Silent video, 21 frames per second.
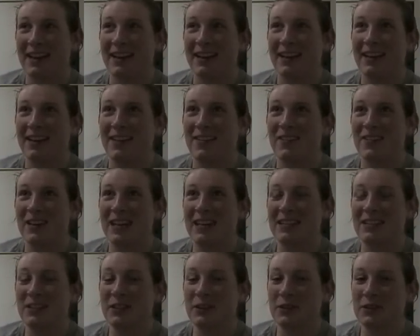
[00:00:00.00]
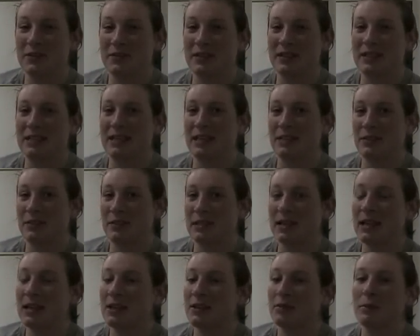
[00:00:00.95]
and told him that the test was
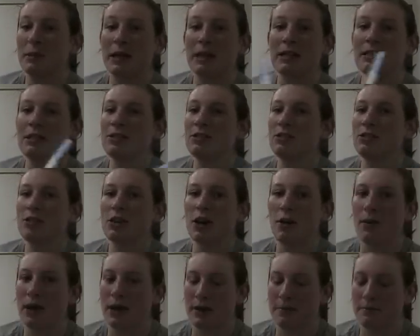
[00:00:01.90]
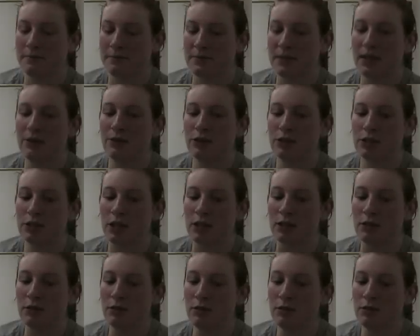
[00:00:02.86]
negative, but I didn't show him. I was just
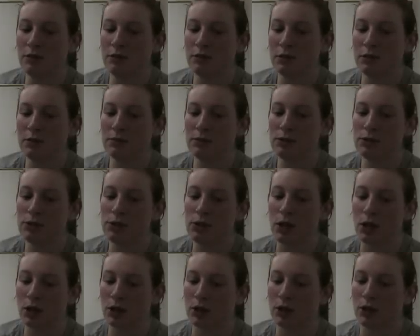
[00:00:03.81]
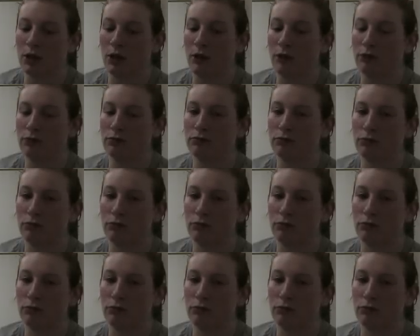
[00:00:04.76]
like, oh, it was negative.